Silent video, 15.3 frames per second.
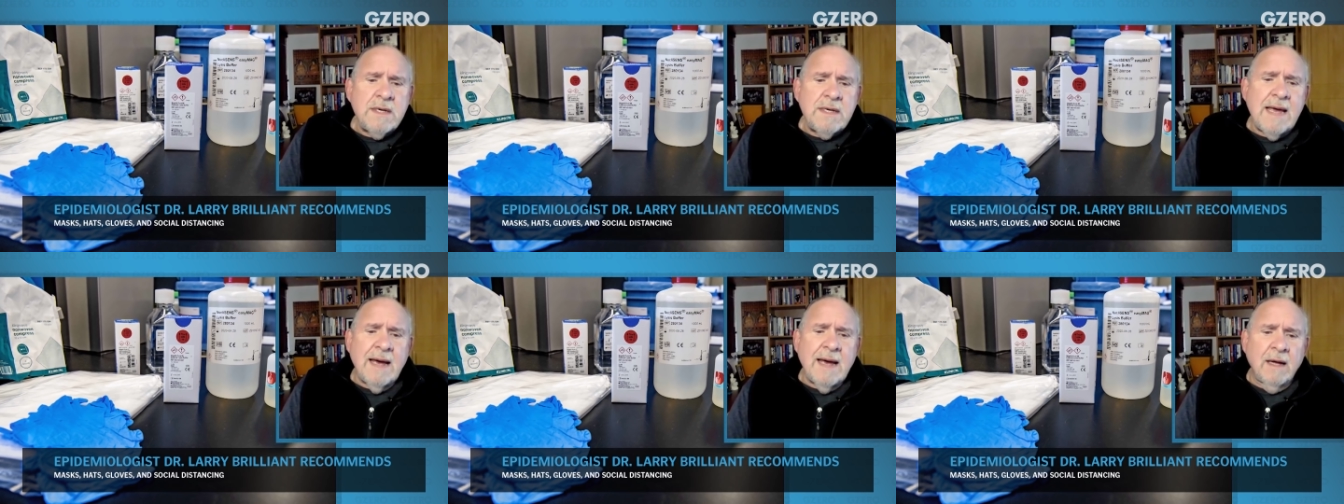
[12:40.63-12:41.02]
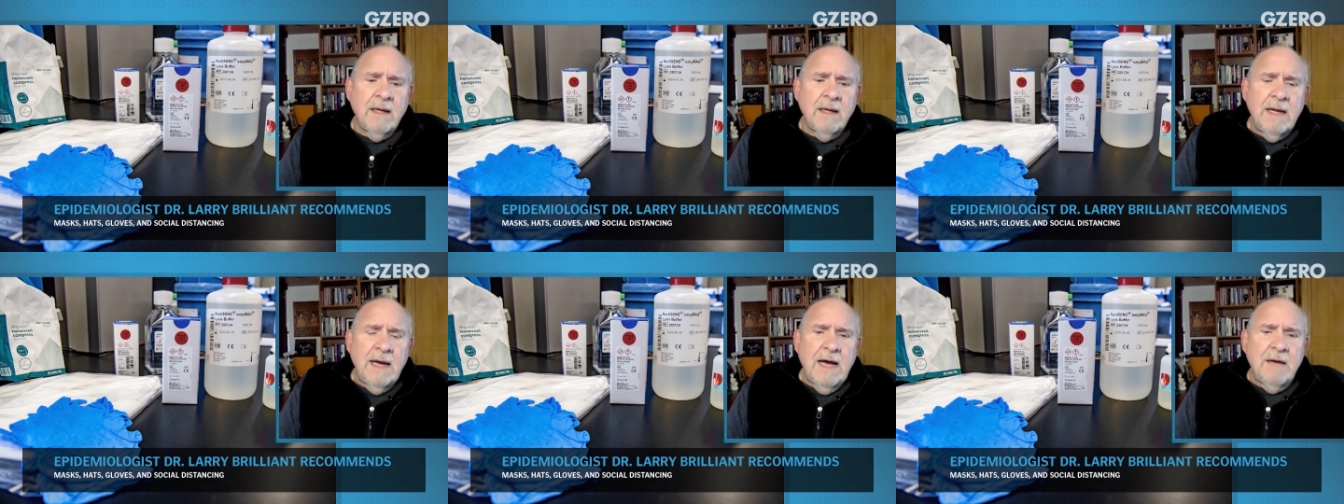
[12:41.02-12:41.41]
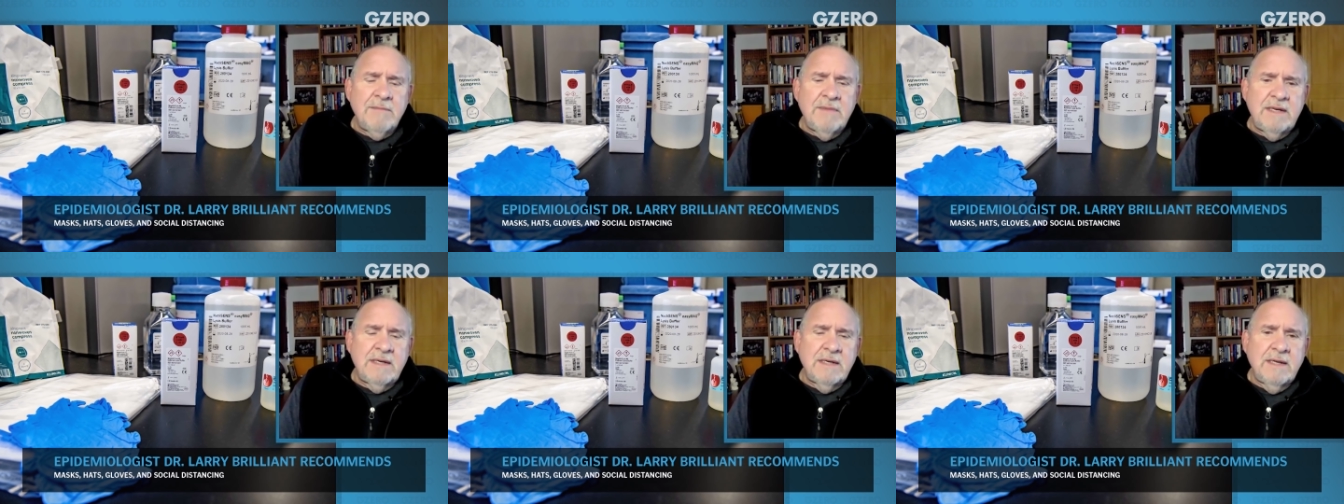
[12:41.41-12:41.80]
Yeah, I
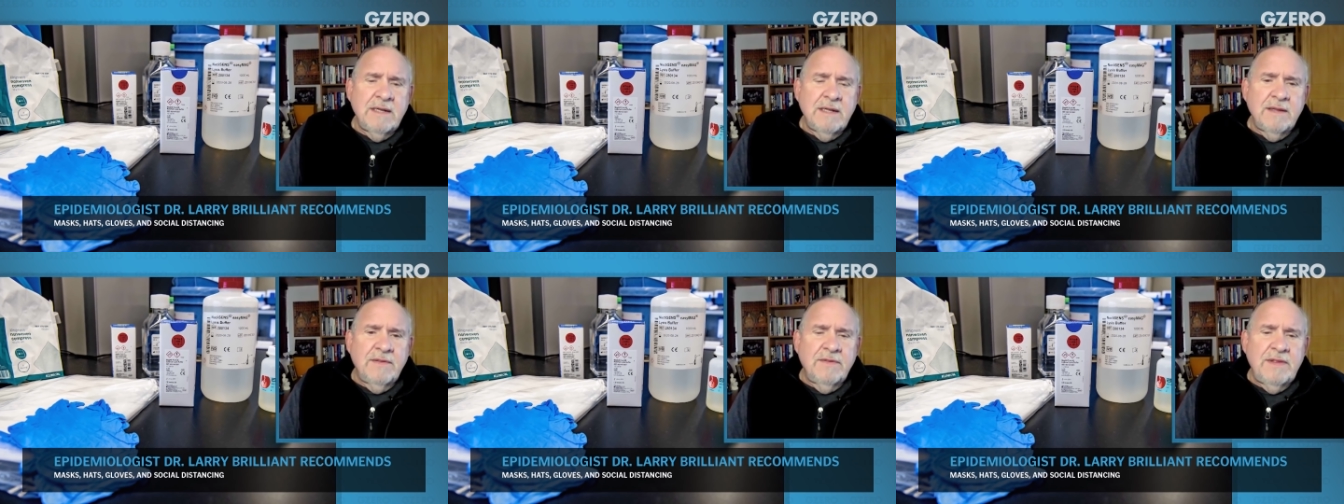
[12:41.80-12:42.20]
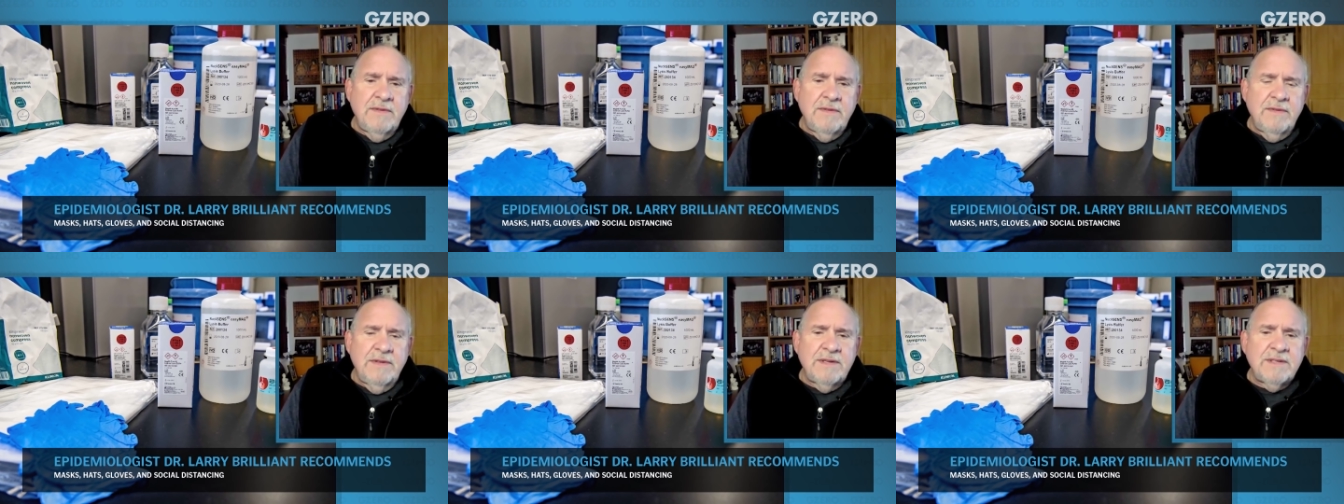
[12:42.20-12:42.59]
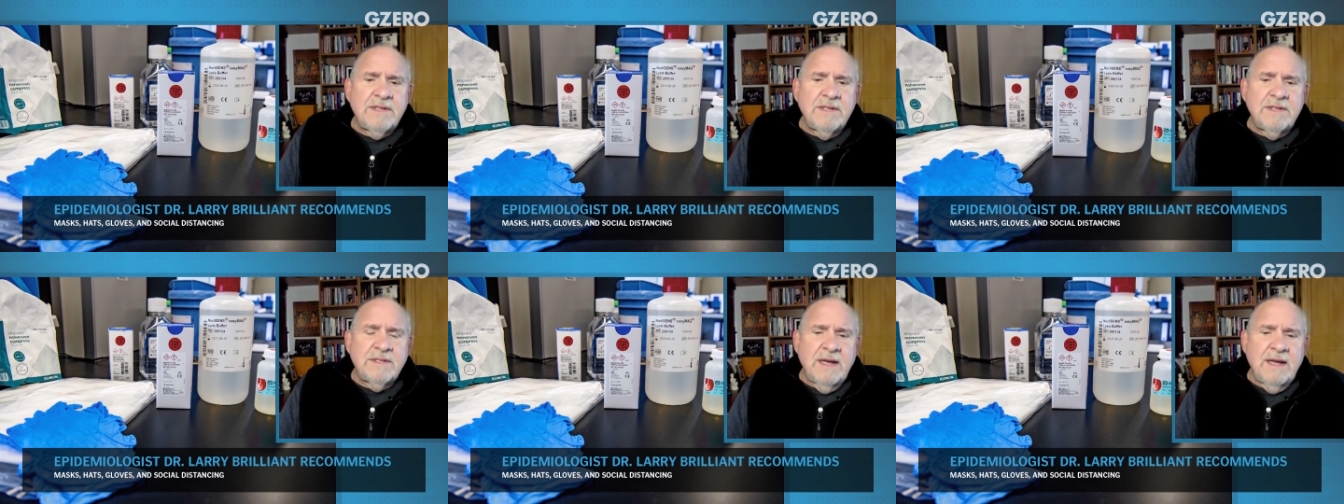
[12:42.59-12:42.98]
mean, th- this
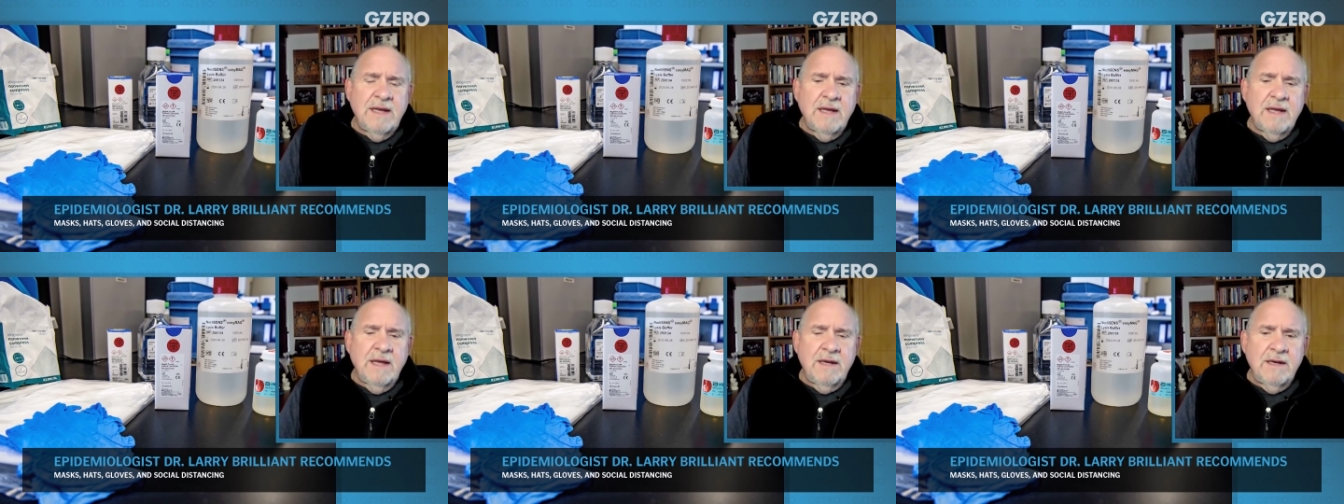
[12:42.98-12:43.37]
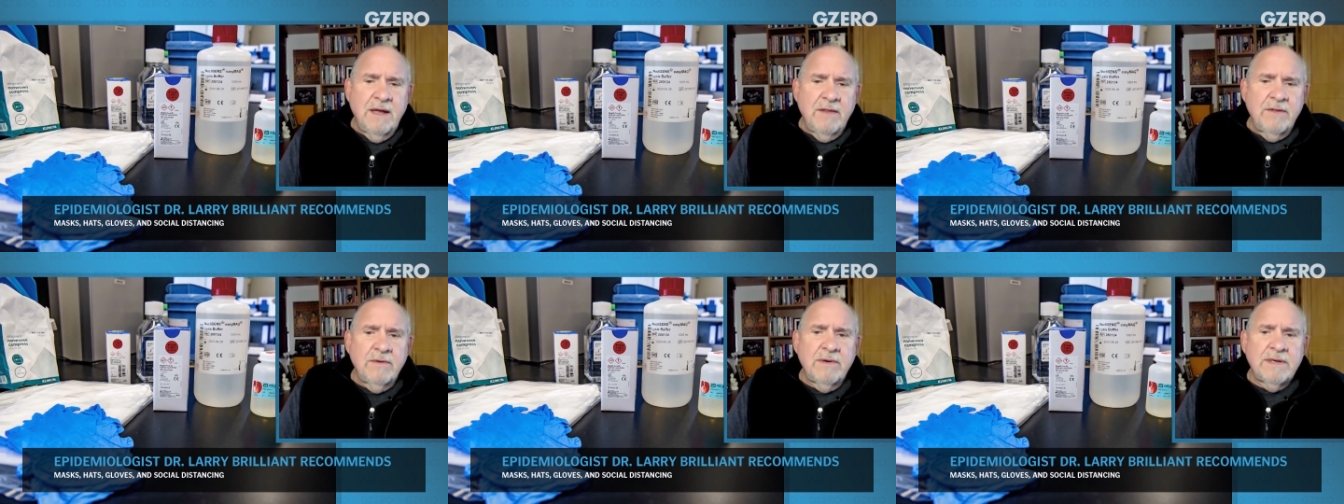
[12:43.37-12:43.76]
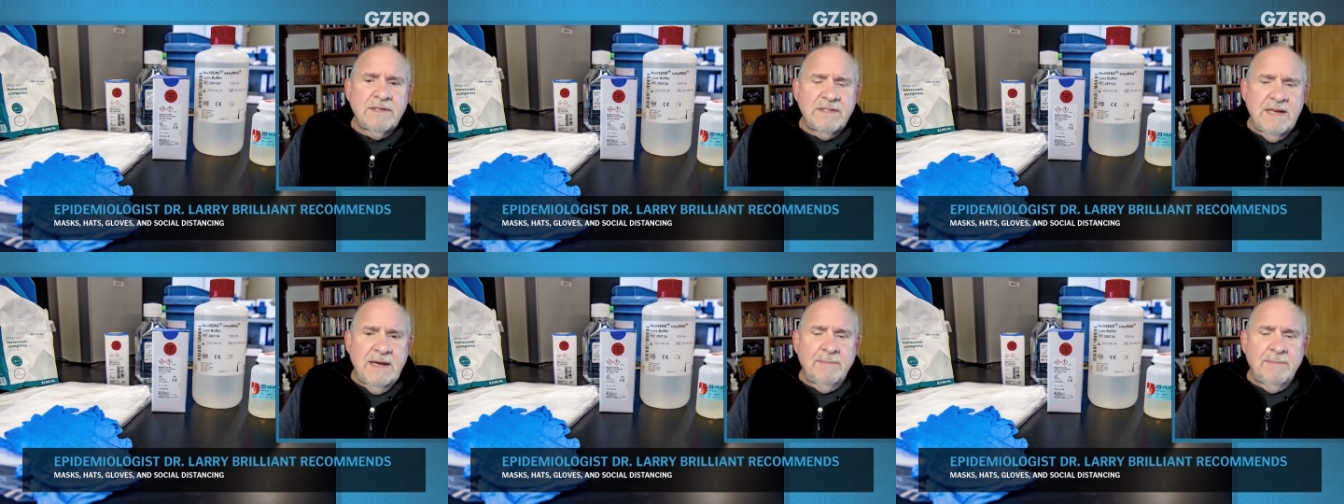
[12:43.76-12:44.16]
is a another
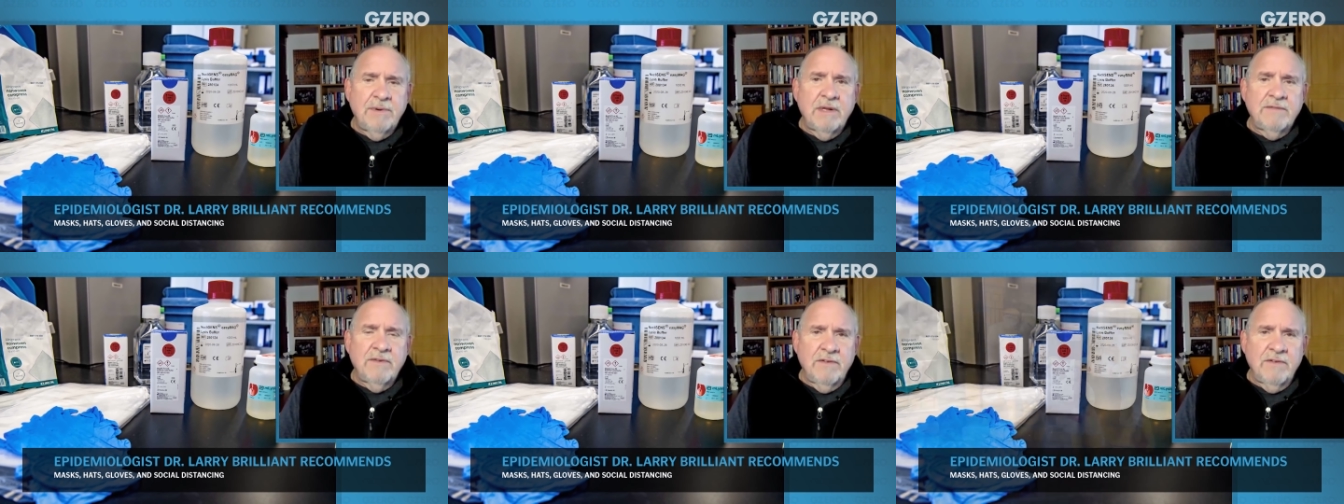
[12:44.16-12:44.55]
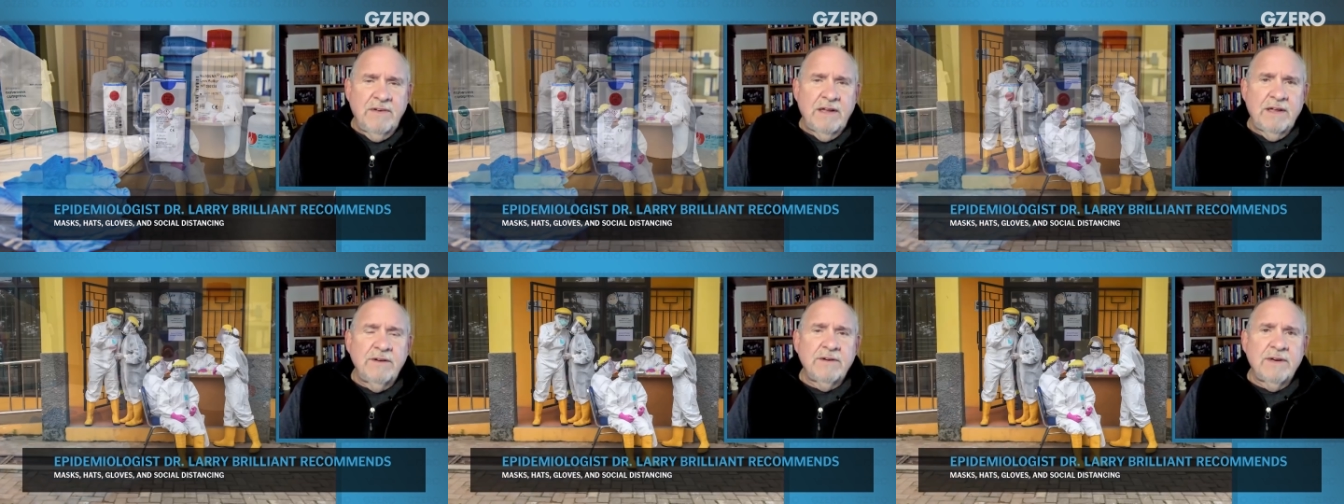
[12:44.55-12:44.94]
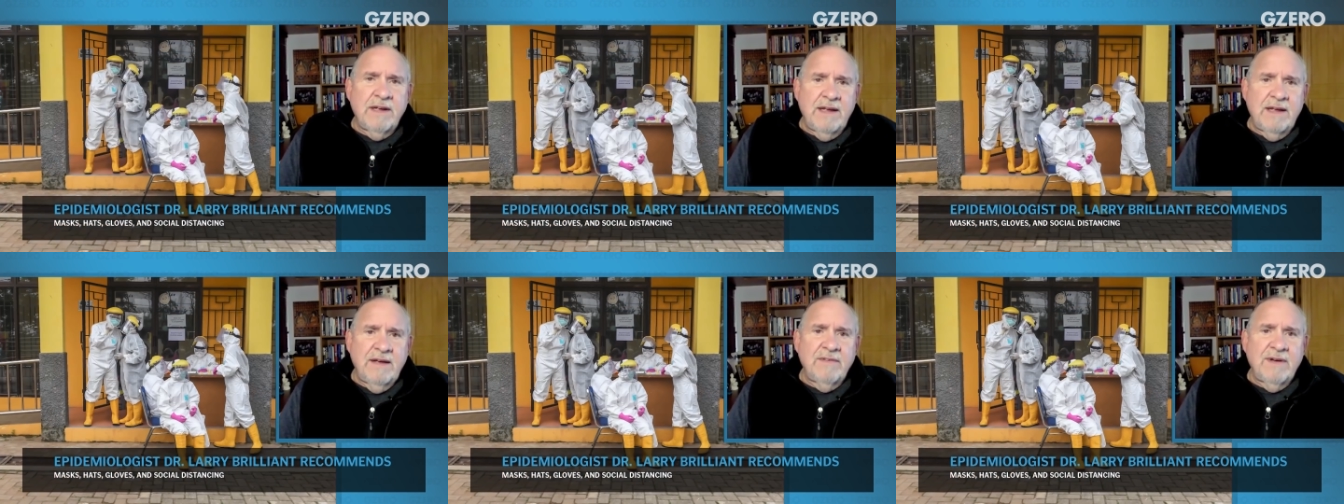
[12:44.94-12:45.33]
example of a failure to
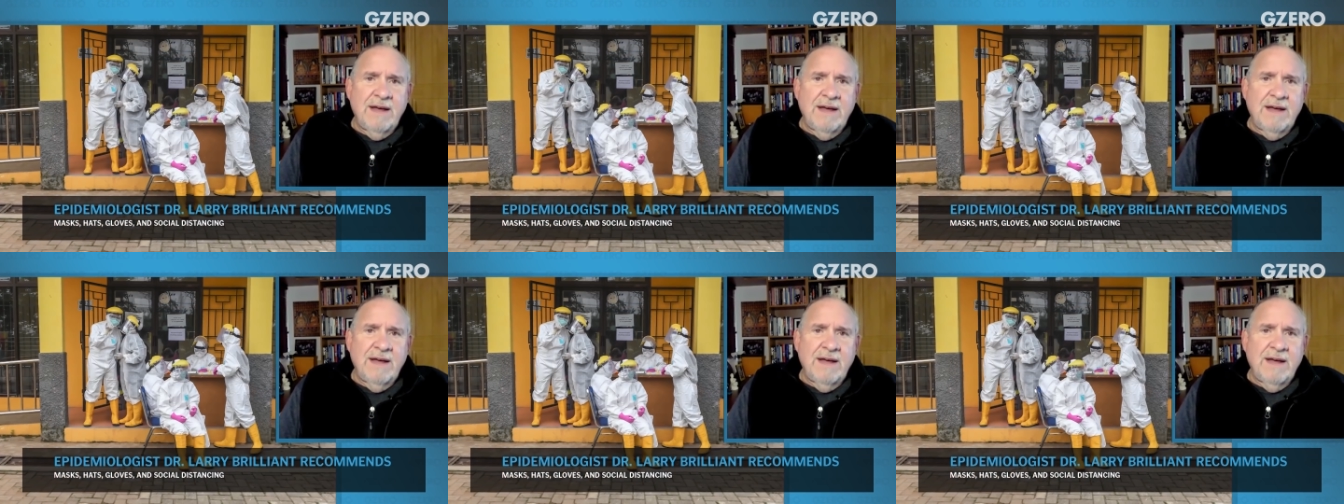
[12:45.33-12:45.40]
have